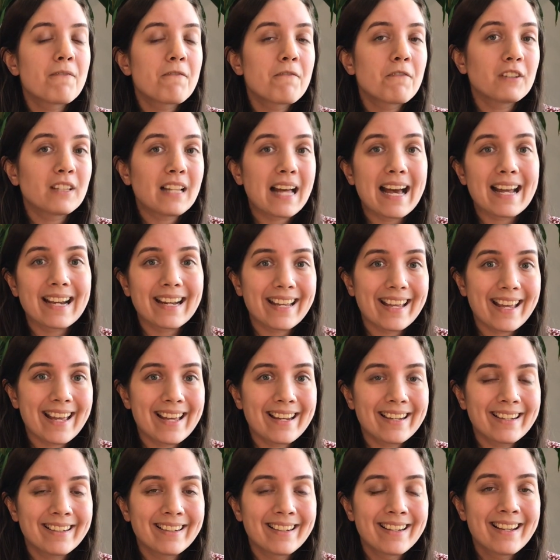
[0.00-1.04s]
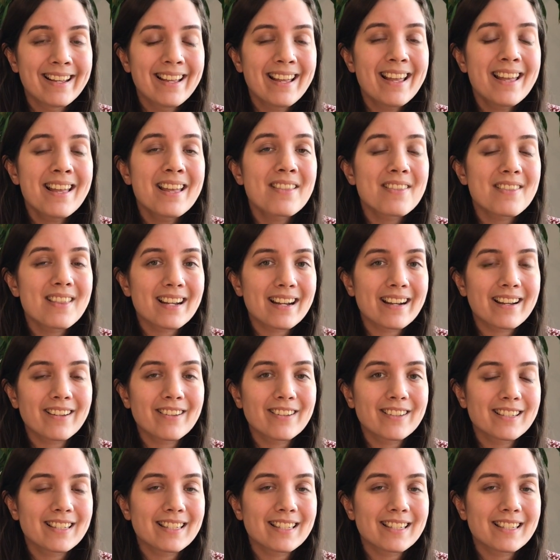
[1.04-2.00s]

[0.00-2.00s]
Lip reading: flat again, that I could